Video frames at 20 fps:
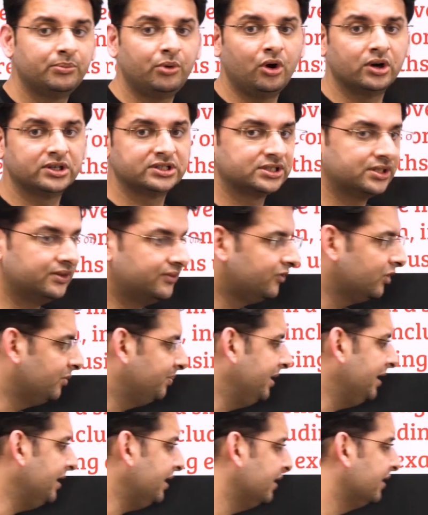box
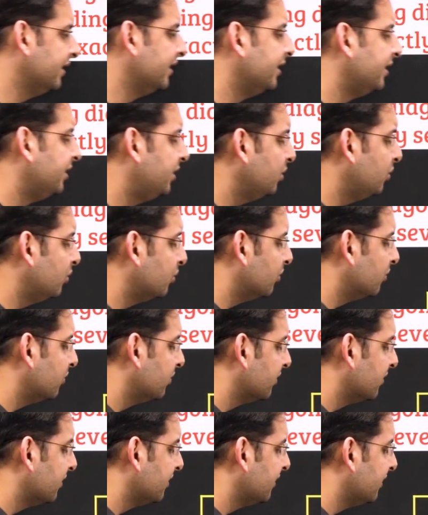would be 2.
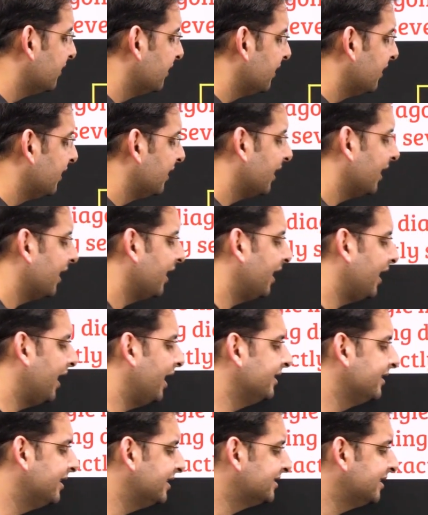
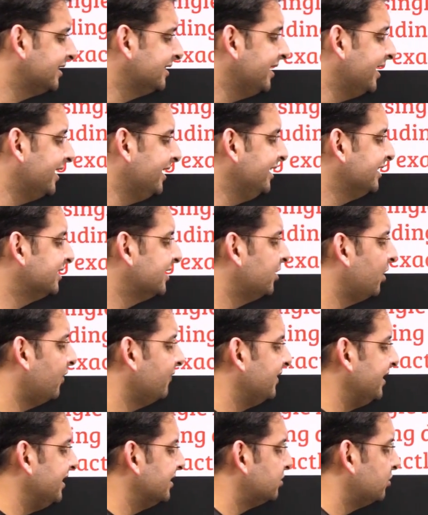And this is the addition
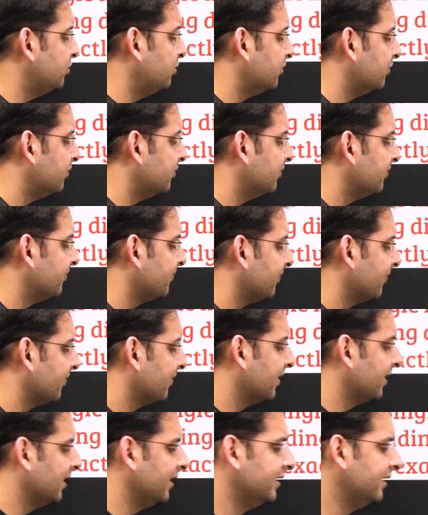of these two.
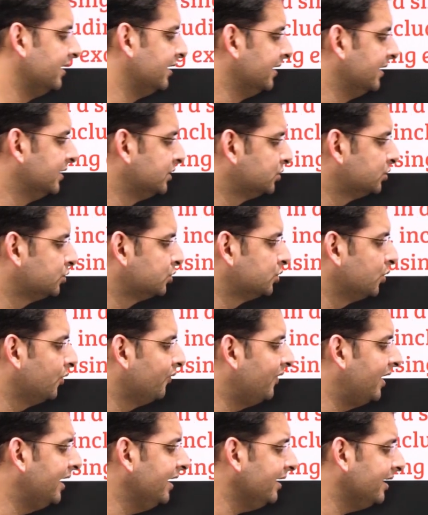So
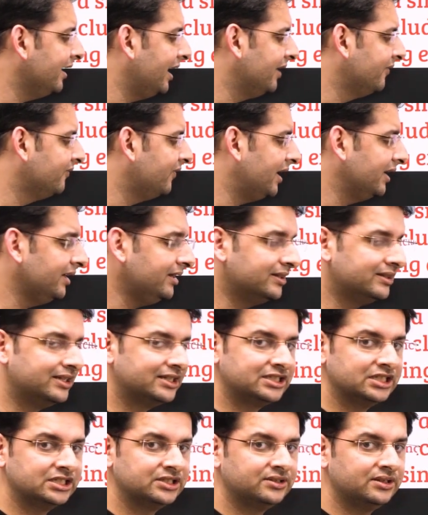1 and 1,
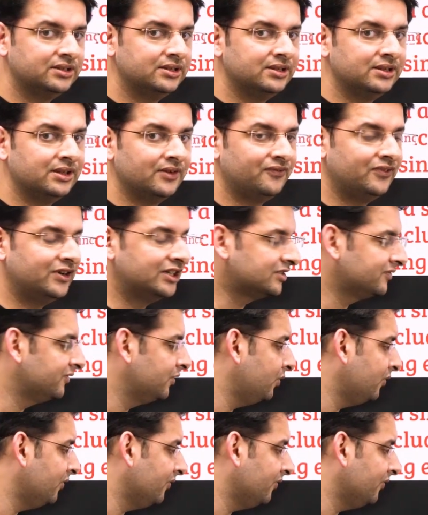this is the first